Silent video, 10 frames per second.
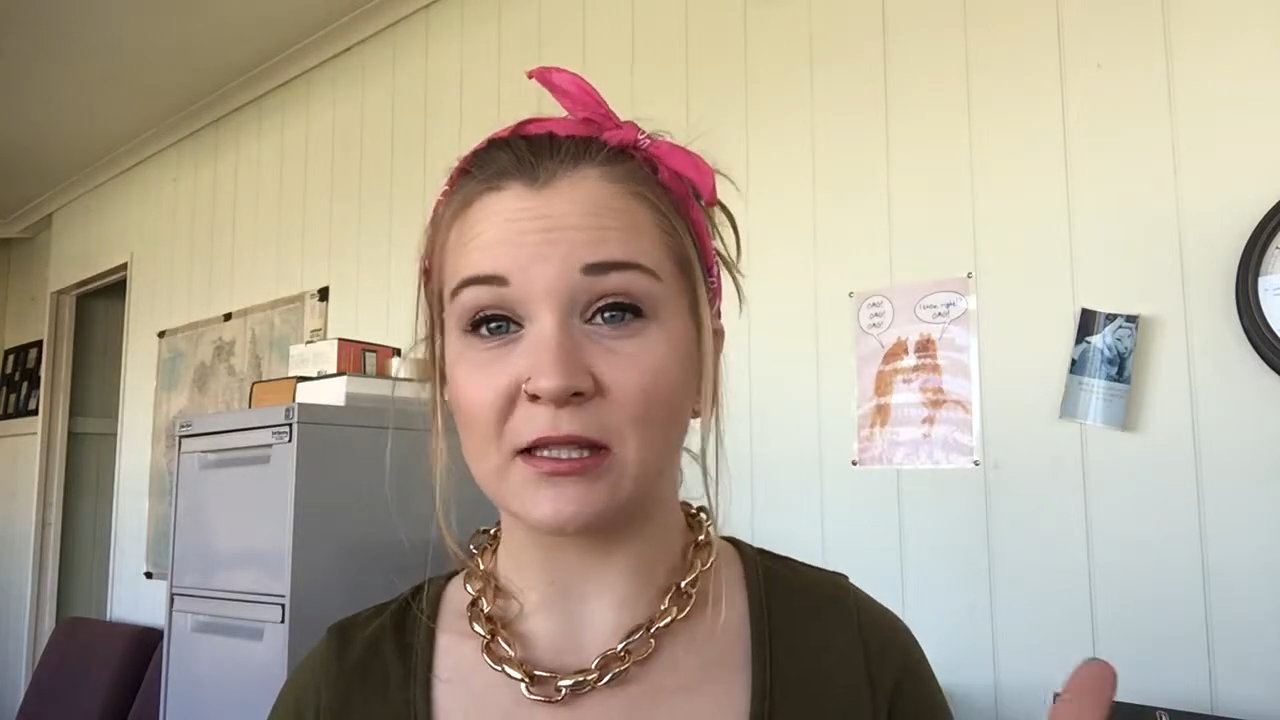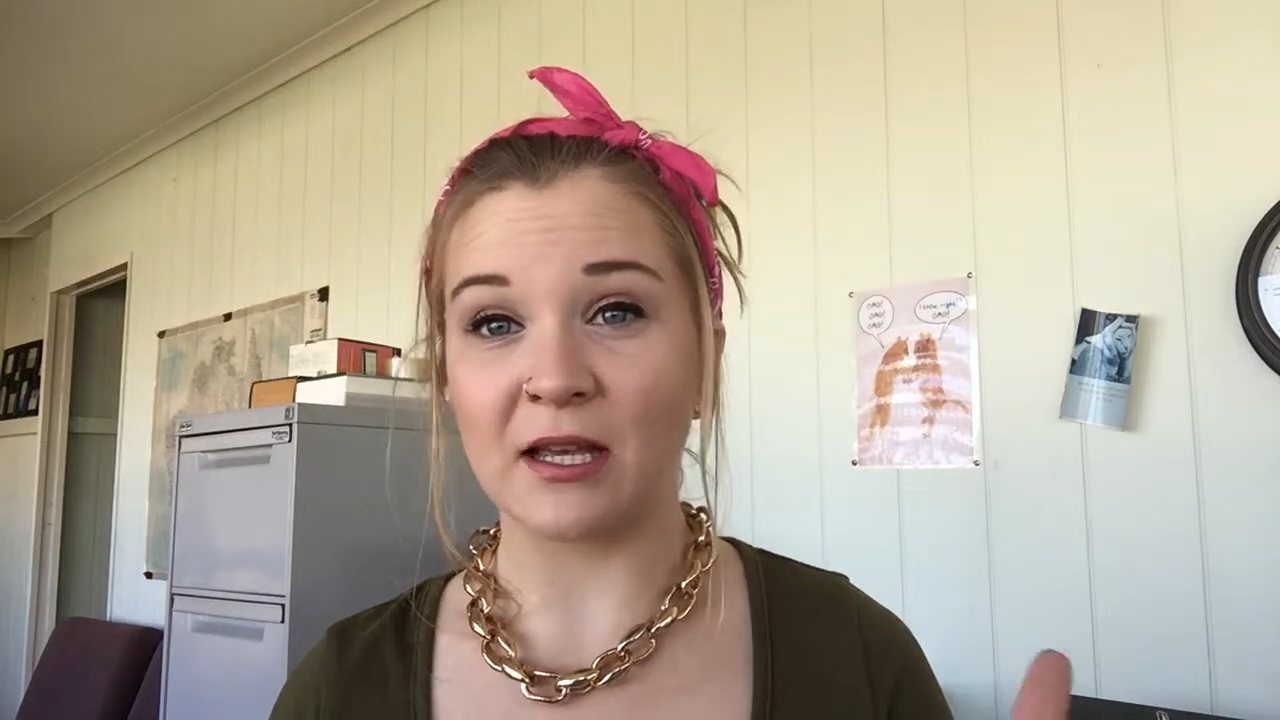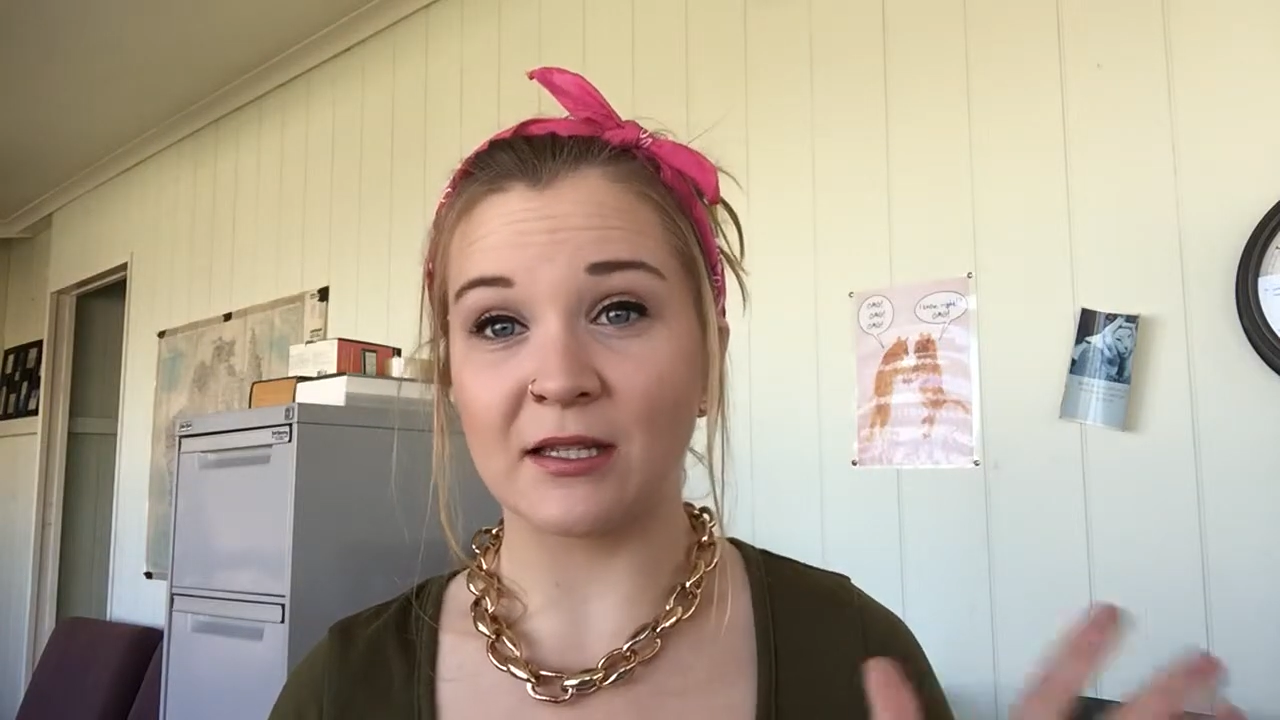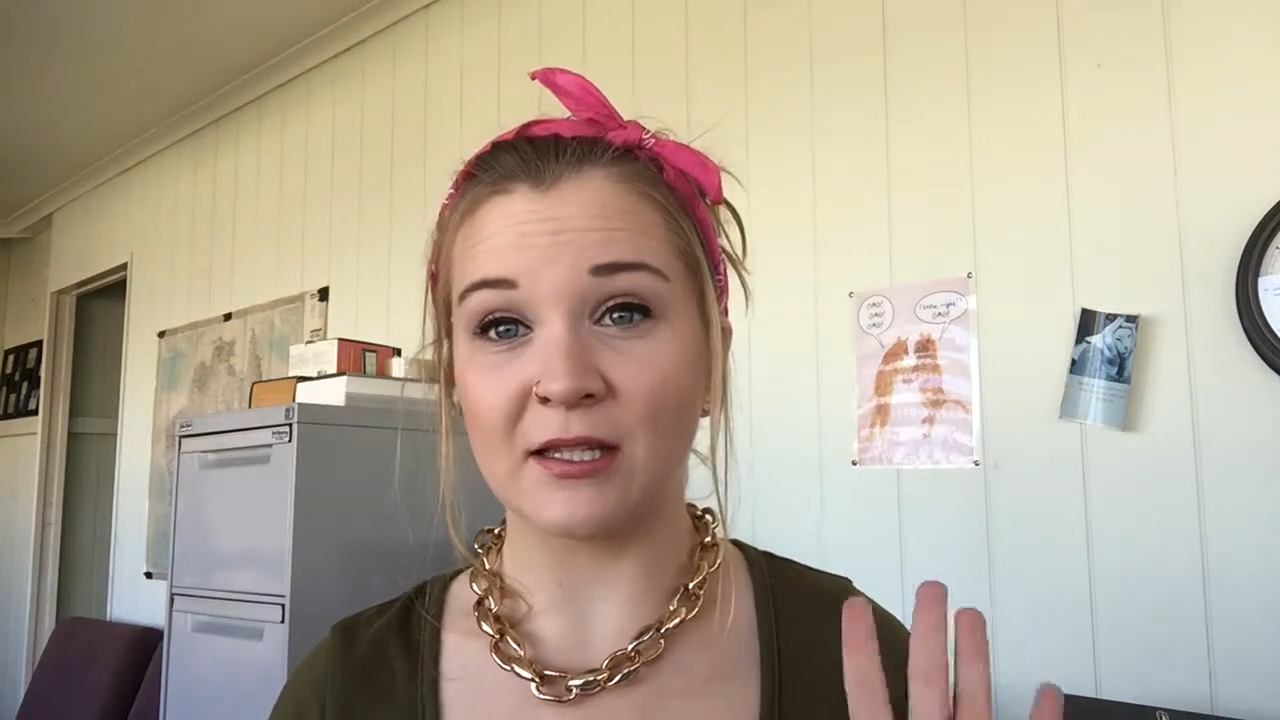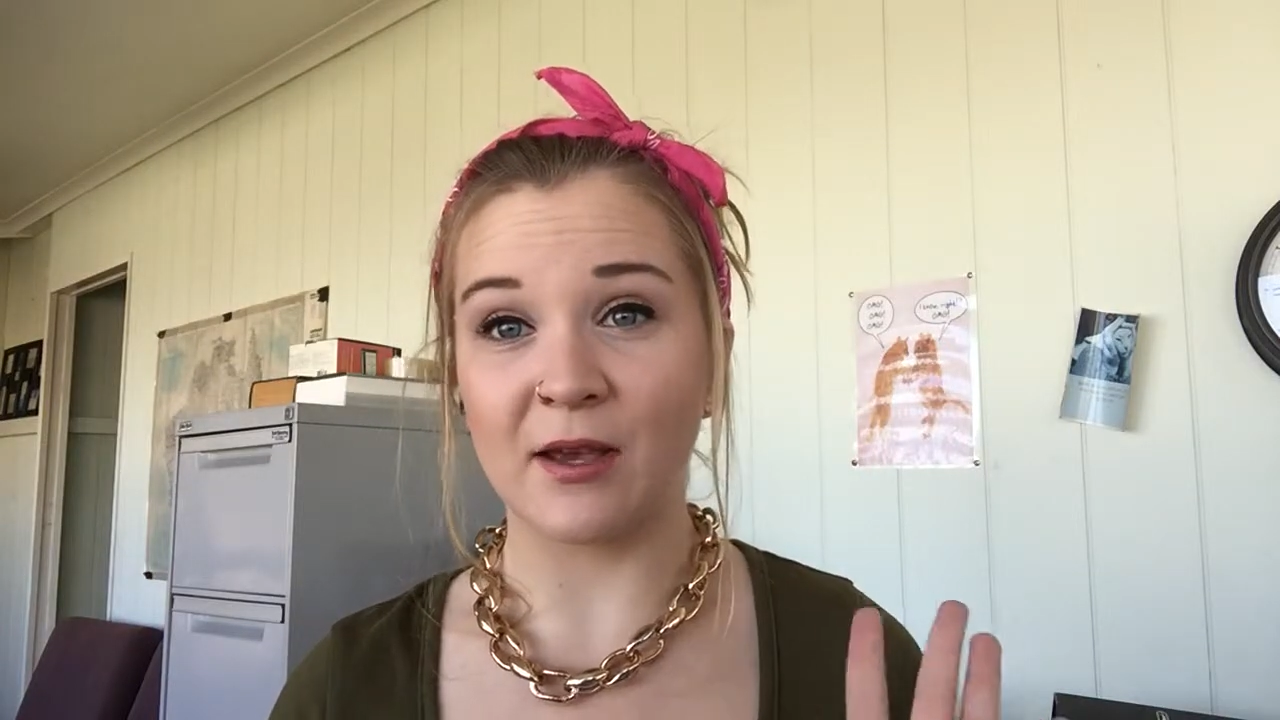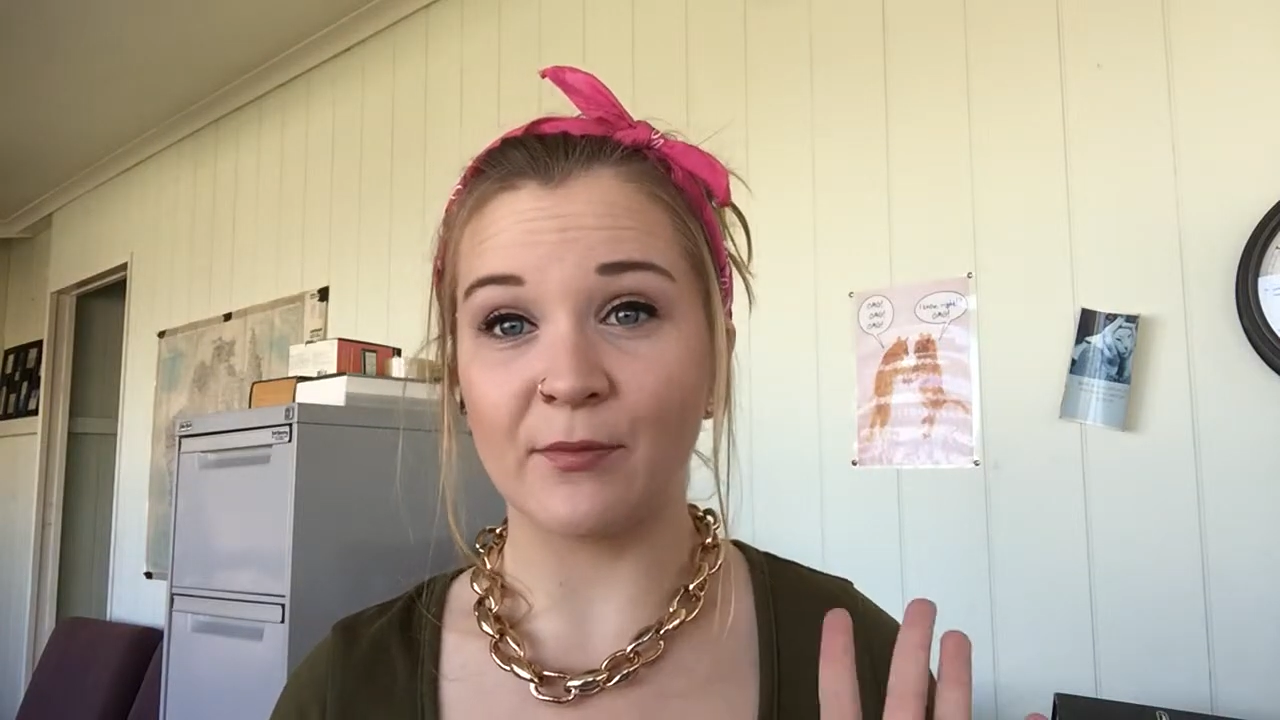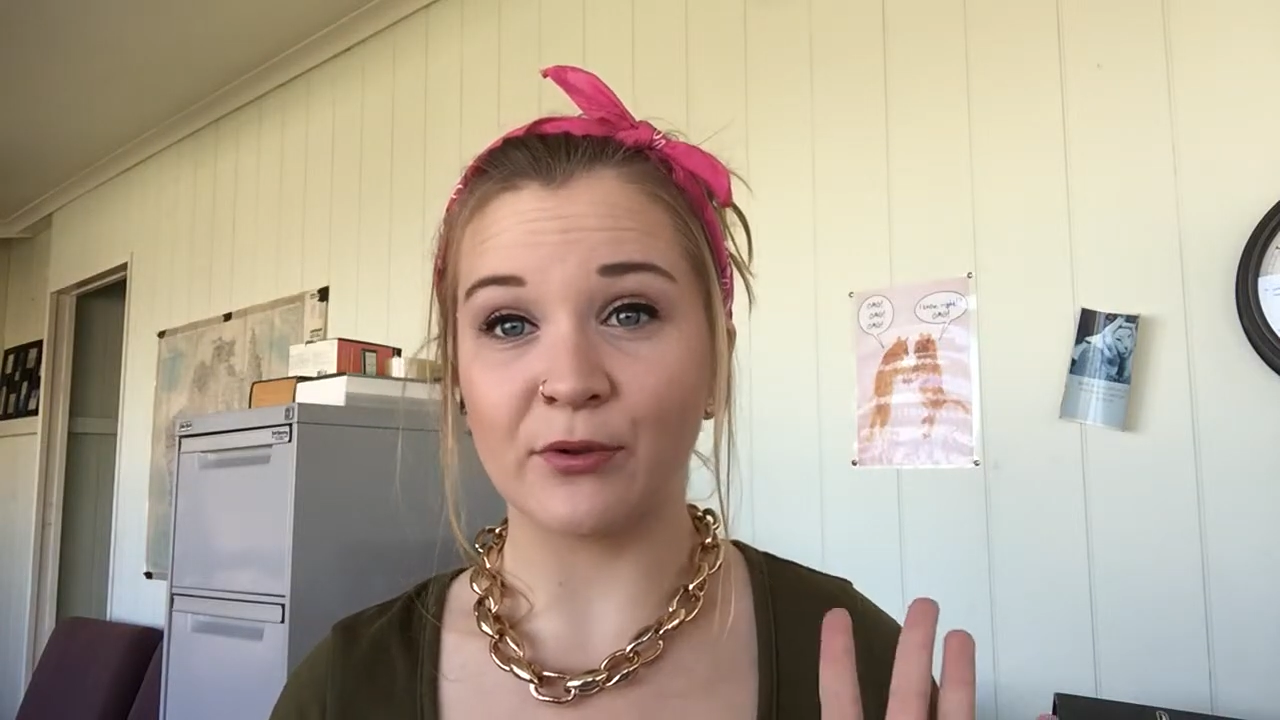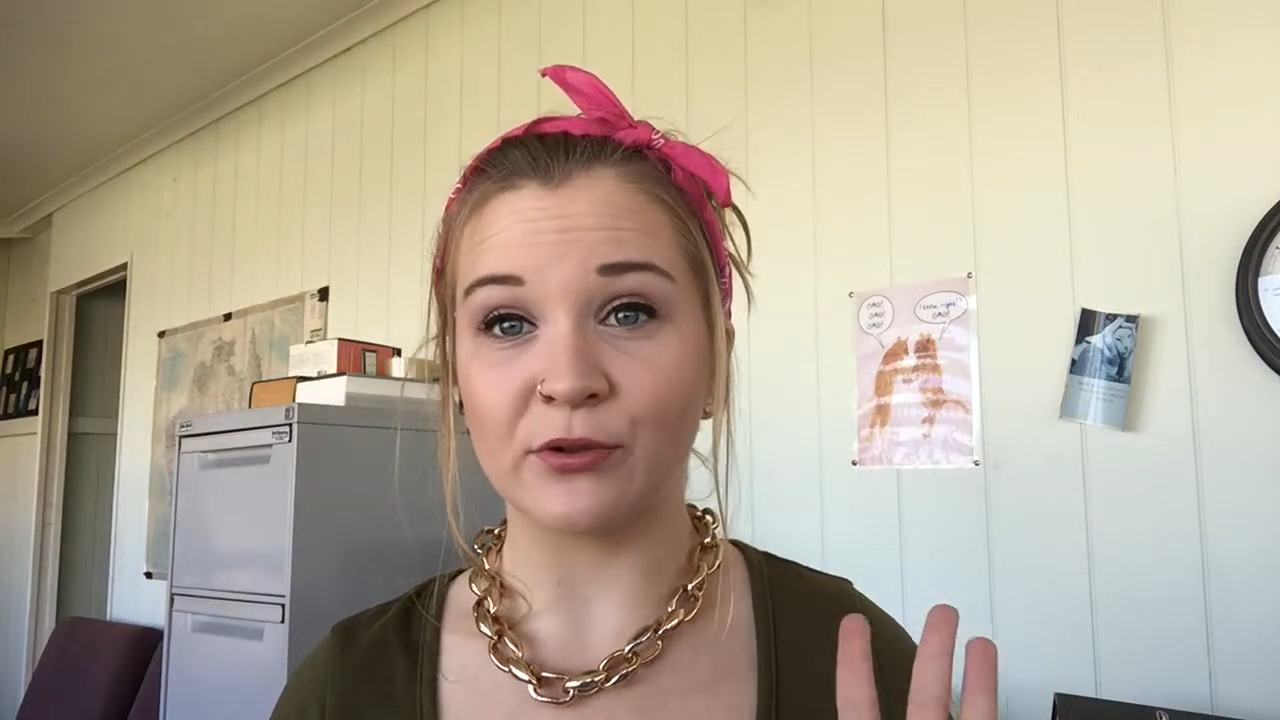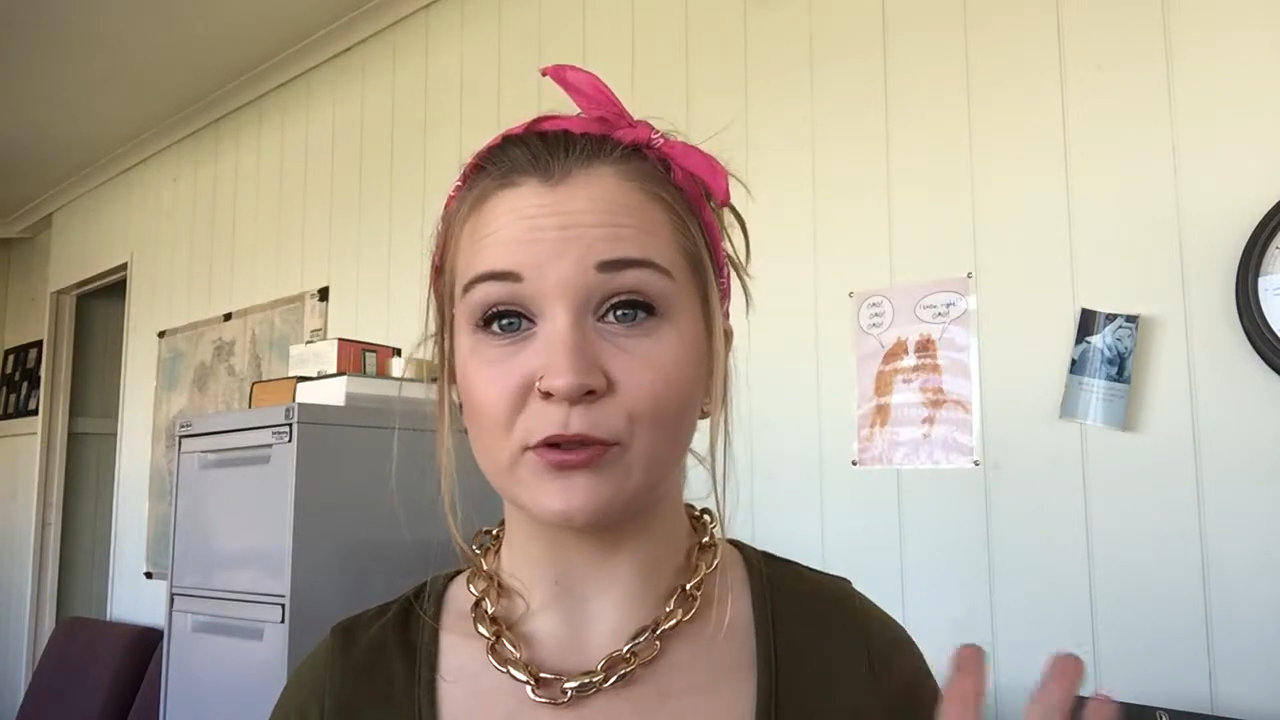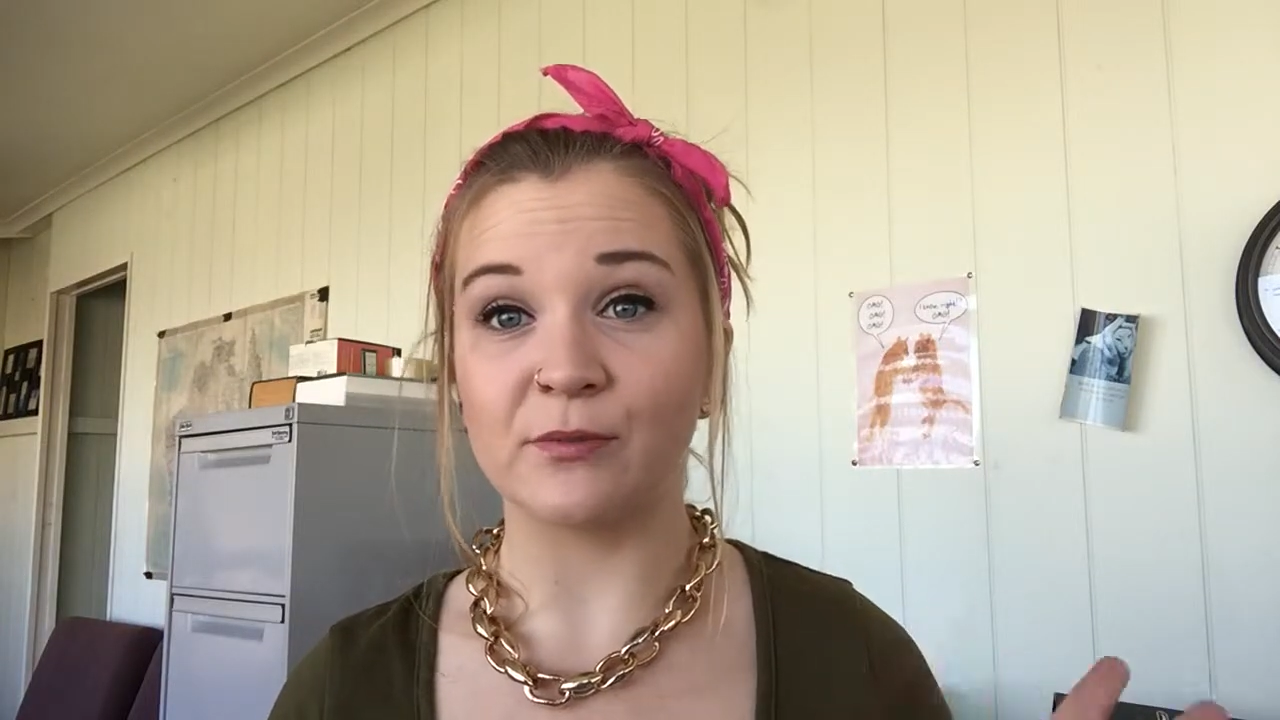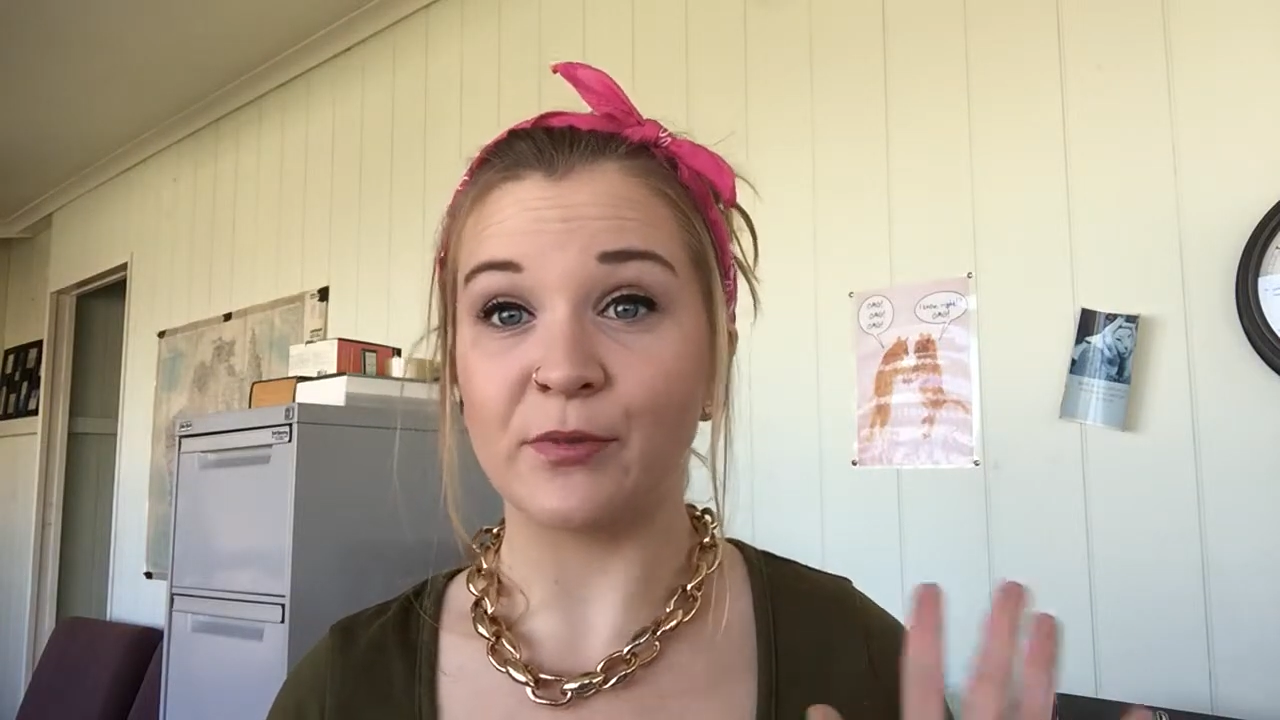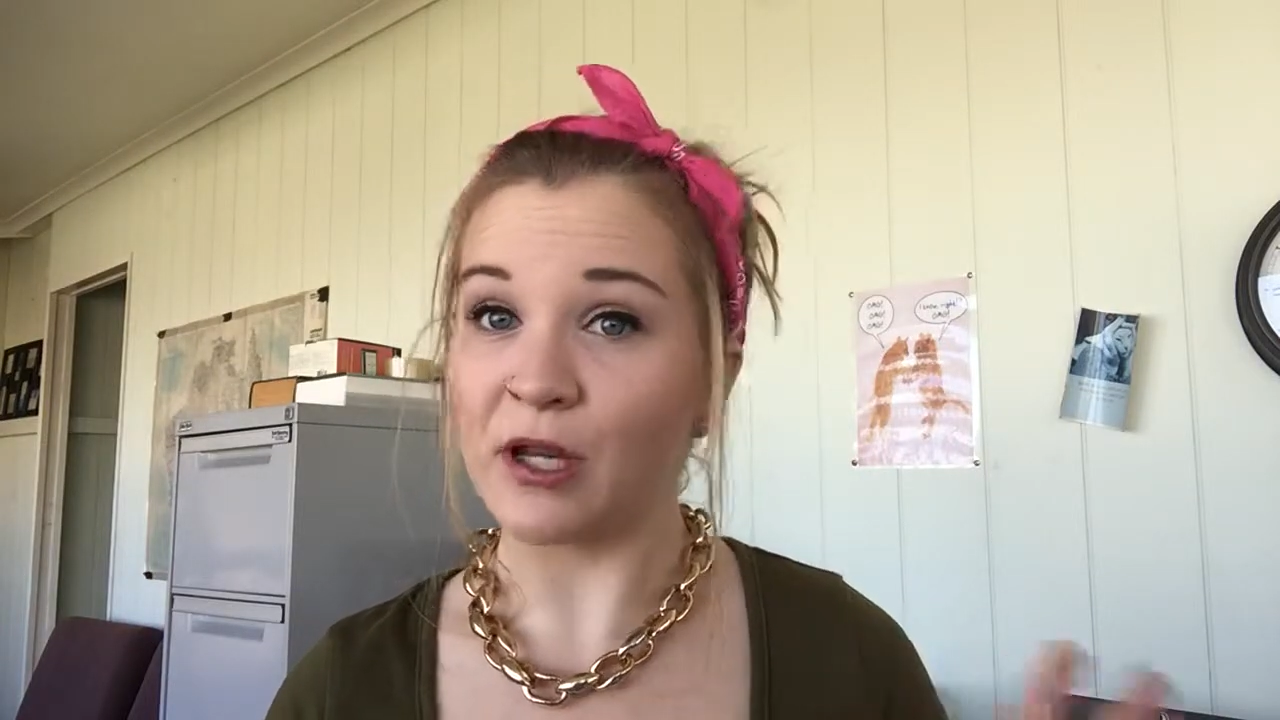size sample